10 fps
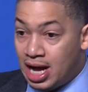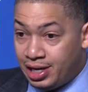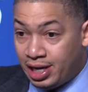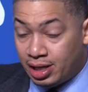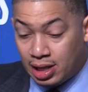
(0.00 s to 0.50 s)

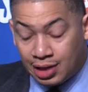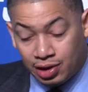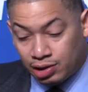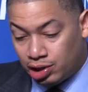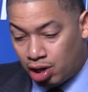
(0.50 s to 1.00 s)
I did. I
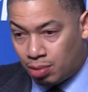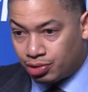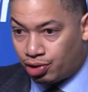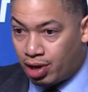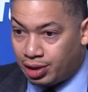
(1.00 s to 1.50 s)
thought JR
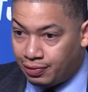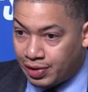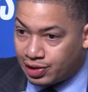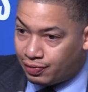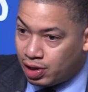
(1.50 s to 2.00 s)
was great
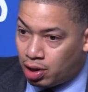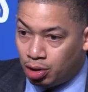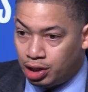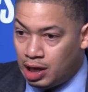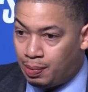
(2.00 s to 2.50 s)
defensively on
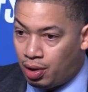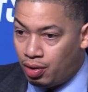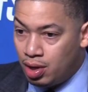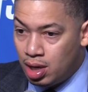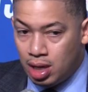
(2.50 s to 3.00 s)

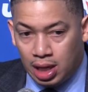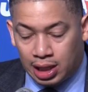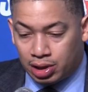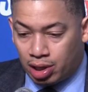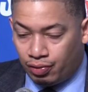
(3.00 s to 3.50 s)
Oladipo.
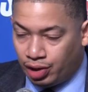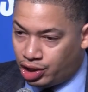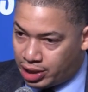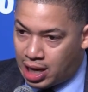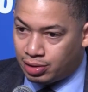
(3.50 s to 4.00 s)
I thought he
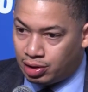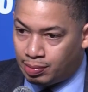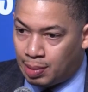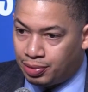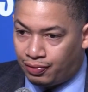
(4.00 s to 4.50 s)
really challenged
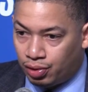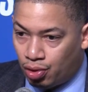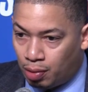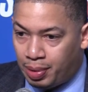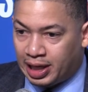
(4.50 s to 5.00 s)
him up the
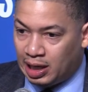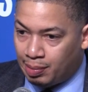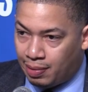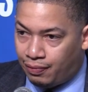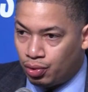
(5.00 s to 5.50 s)
floor, picking
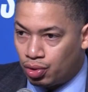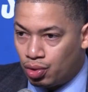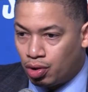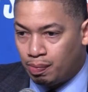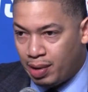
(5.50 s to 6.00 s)
him up full
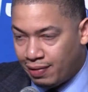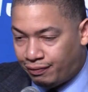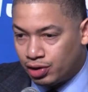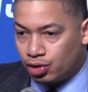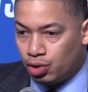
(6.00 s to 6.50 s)
court, being
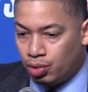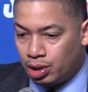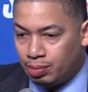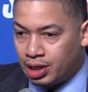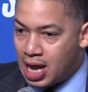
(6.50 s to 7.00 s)
physical
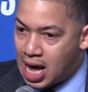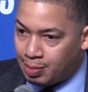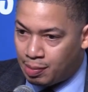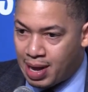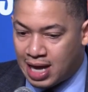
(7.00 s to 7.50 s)
with him,
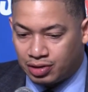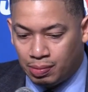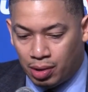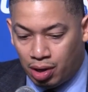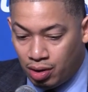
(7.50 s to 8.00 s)
denying him the
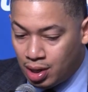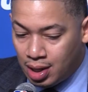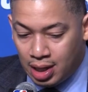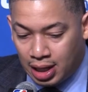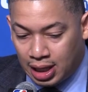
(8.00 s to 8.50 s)
basketball.
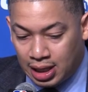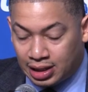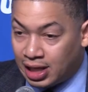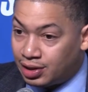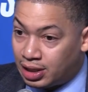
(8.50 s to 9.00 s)
And
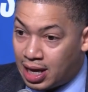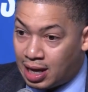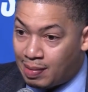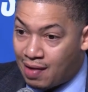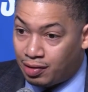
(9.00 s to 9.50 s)
at the end of the
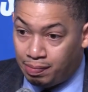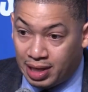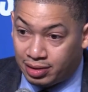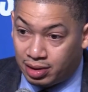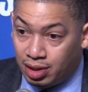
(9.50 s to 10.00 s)
game, having a
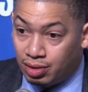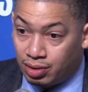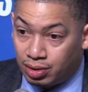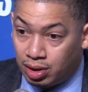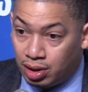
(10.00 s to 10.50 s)
big
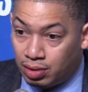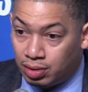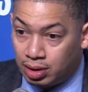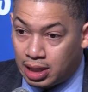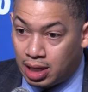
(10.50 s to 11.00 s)
steal, you know,
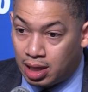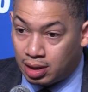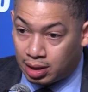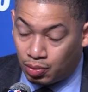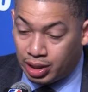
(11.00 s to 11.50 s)

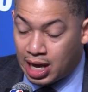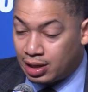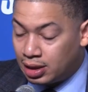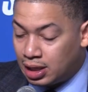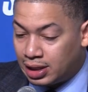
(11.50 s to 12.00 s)
that went
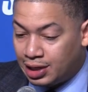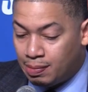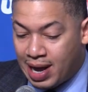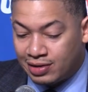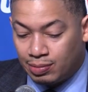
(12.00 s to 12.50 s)
down and laid
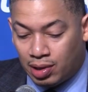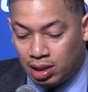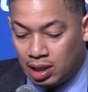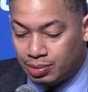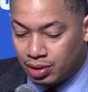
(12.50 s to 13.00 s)
the basketball up.